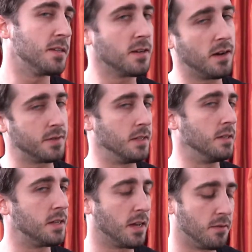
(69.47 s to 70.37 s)
is obviously the
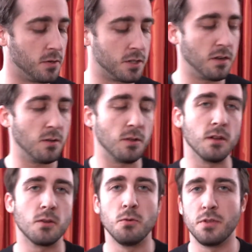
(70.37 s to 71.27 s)
tan version. The
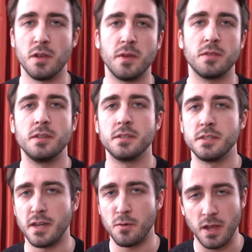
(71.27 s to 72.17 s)
cool thing about these is
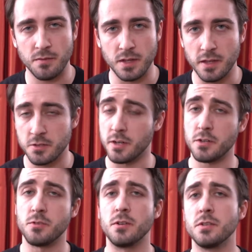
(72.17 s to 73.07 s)
now we have the electronic
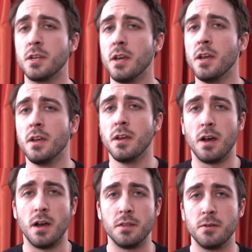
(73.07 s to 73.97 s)
triggers
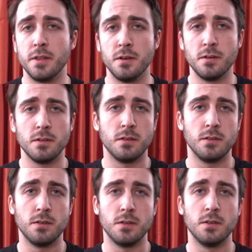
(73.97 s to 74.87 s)
that are in there.
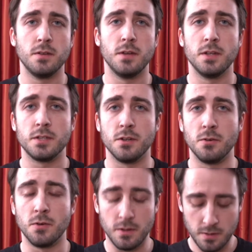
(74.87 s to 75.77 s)

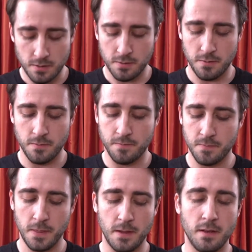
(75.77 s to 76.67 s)
So
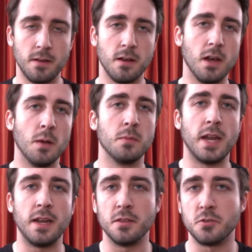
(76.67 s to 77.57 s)

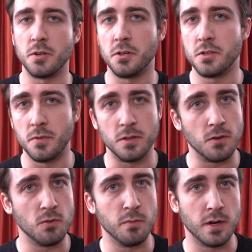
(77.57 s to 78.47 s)
updating the triggers for the
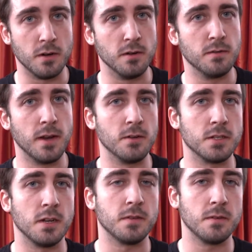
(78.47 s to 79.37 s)
whole modern airsoft